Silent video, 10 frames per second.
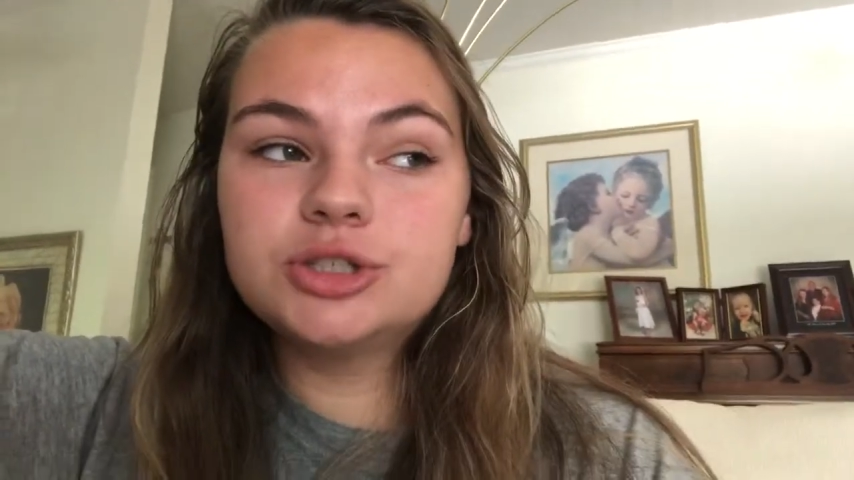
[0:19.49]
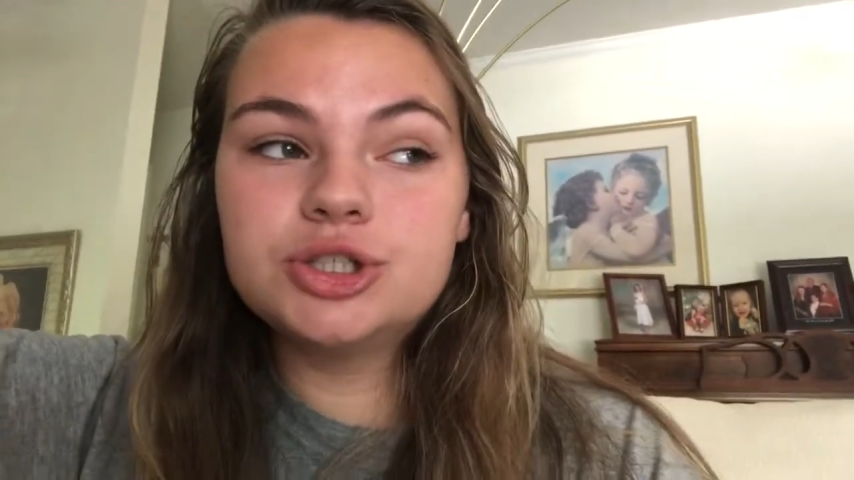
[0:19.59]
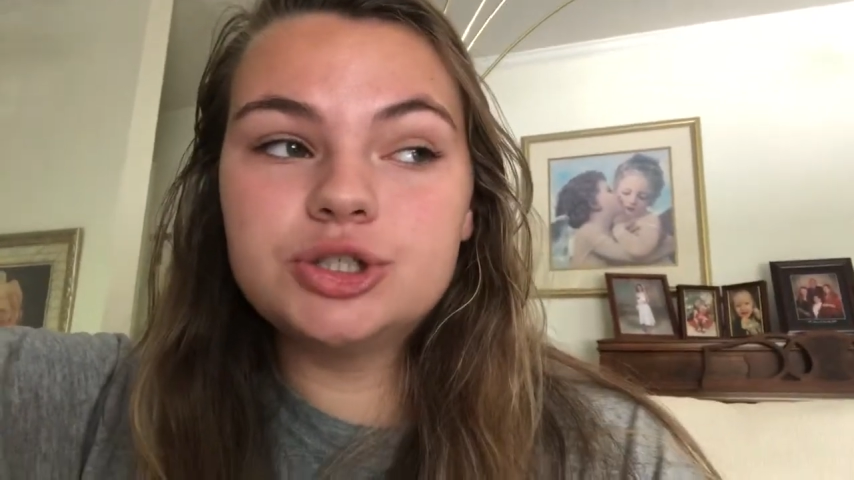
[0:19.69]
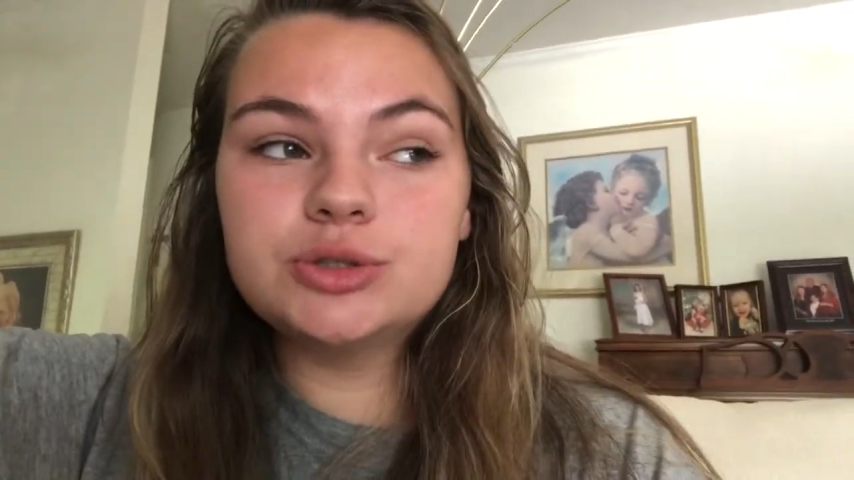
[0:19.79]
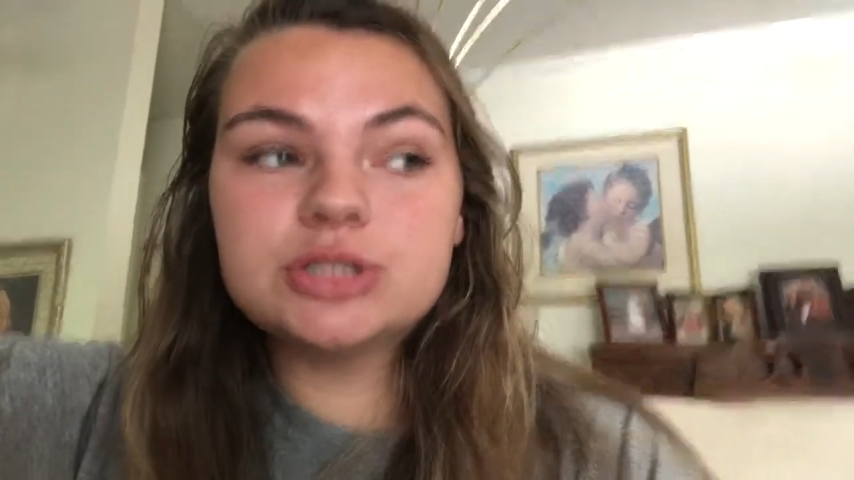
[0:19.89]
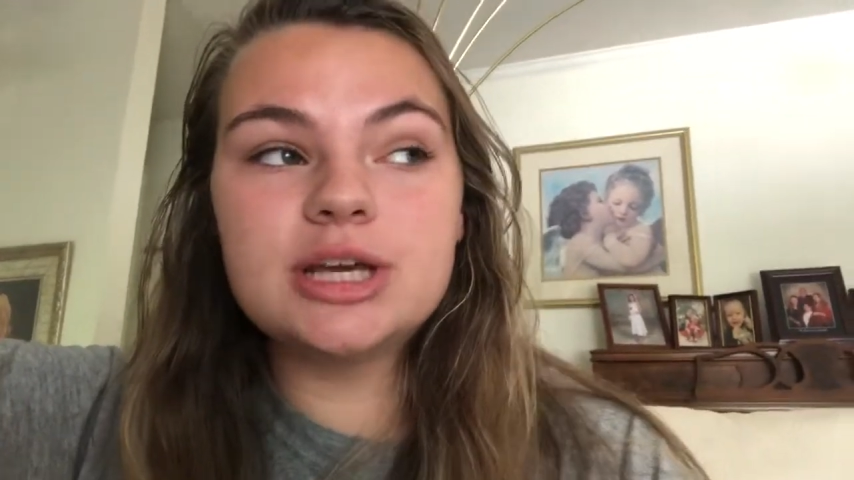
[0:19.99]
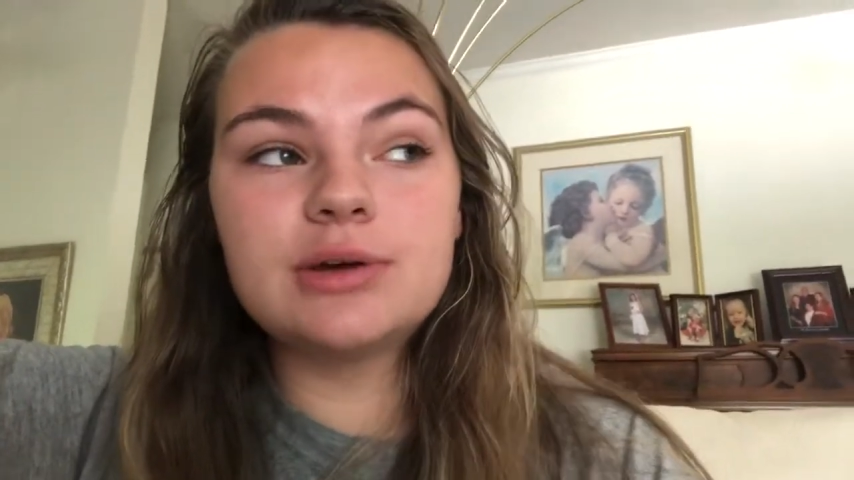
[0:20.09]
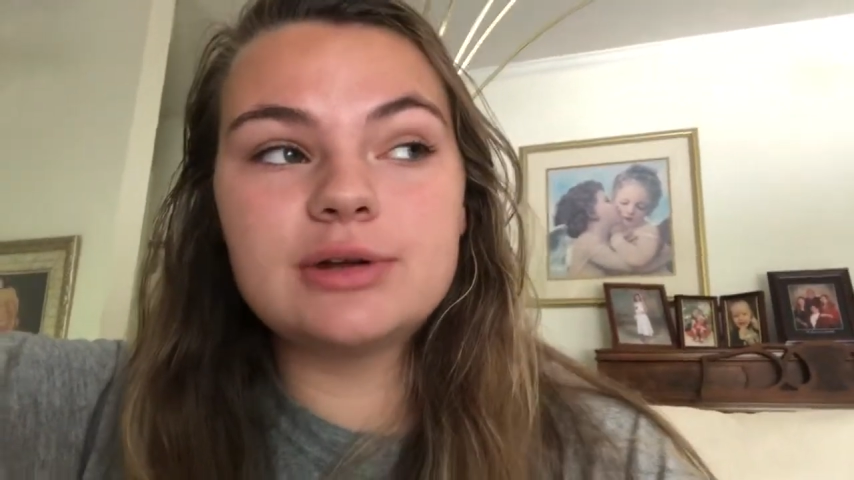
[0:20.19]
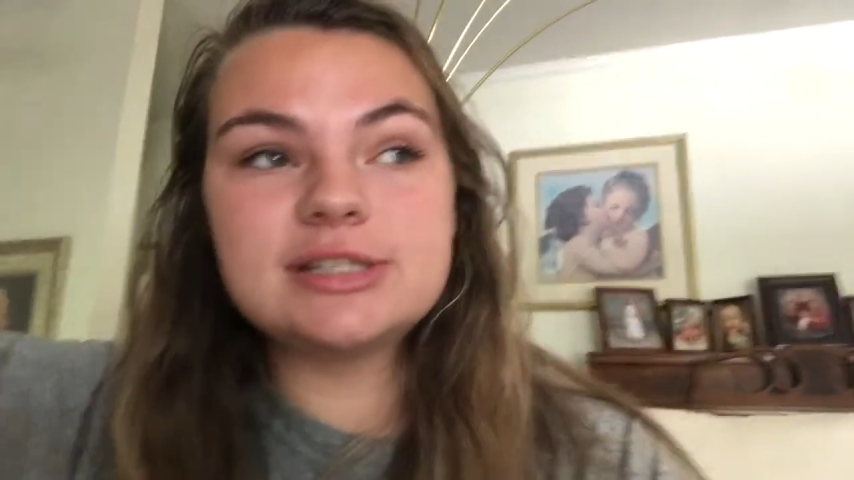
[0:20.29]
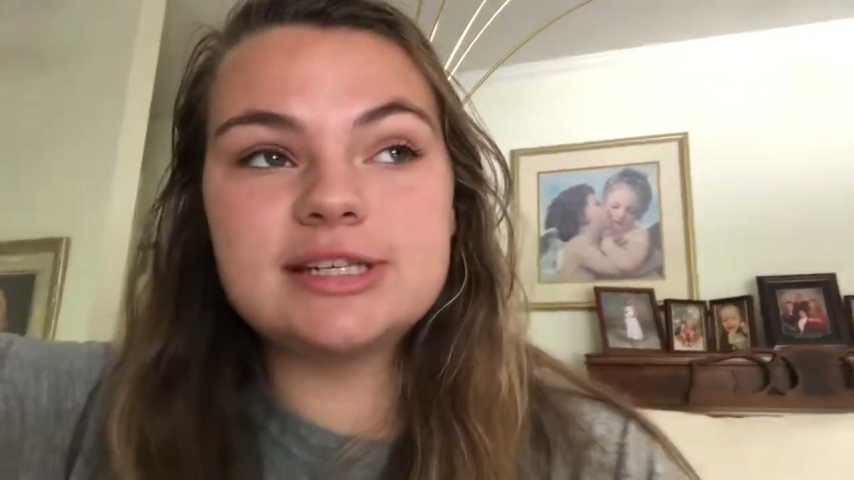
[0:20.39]

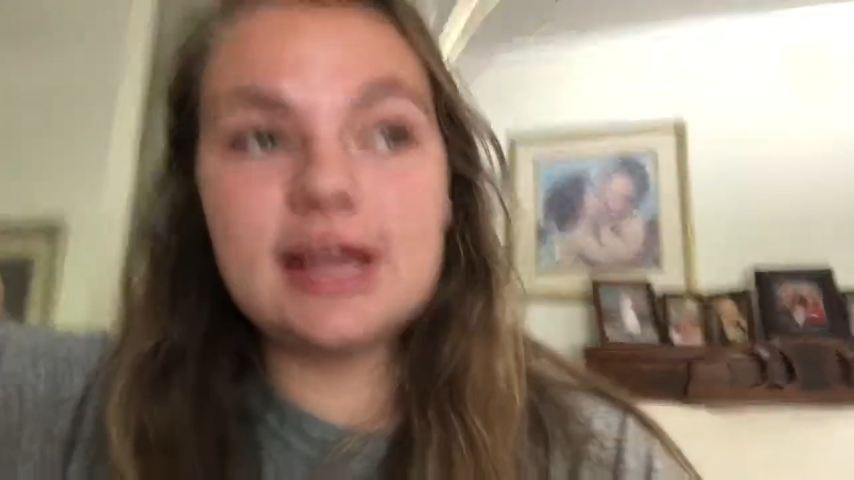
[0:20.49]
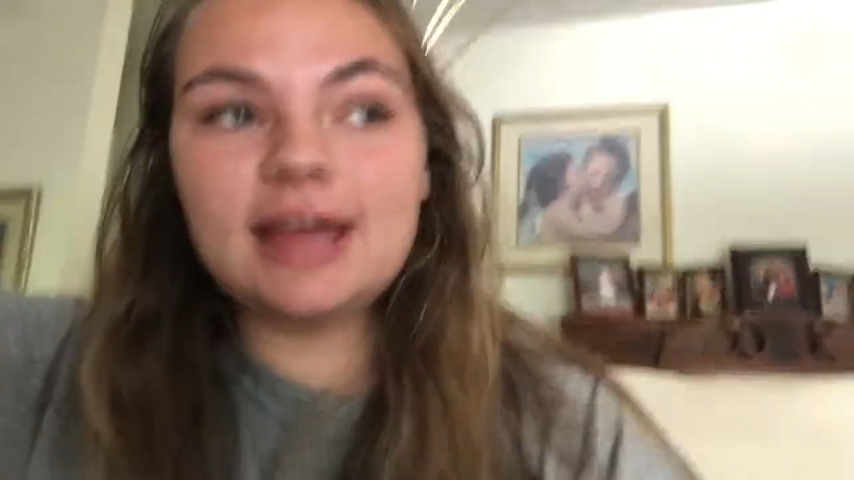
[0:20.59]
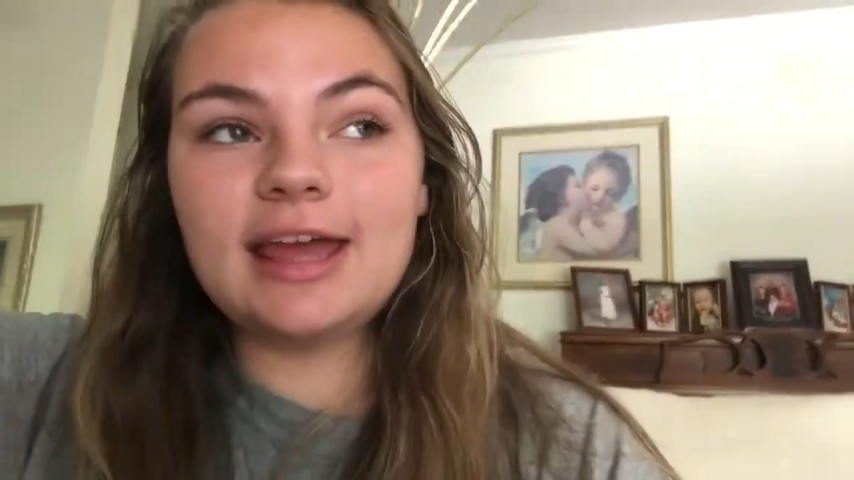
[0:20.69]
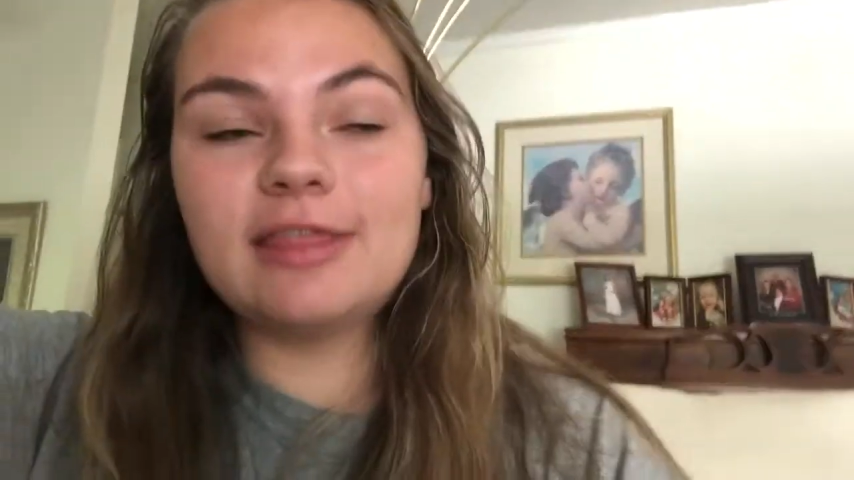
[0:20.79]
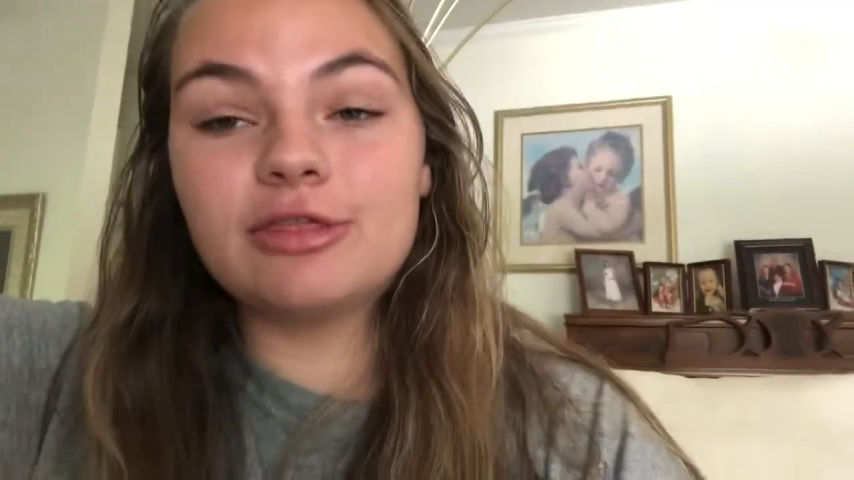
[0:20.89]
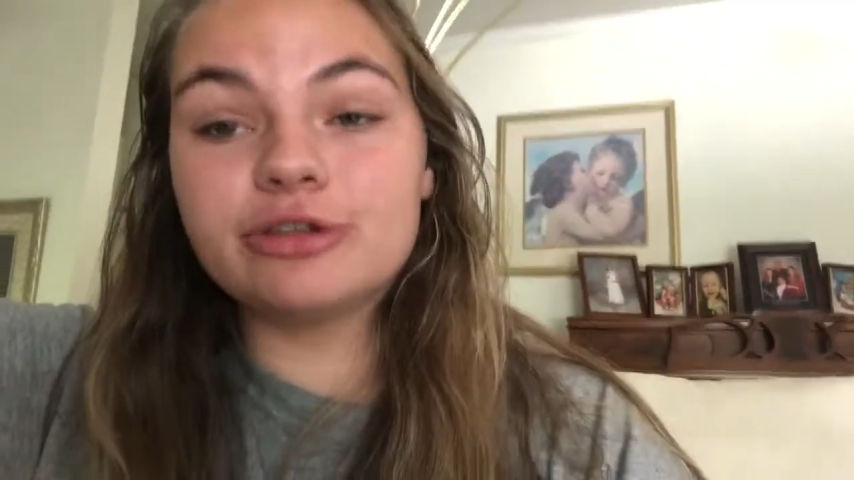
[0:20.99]
Tuesday, Wednesday, and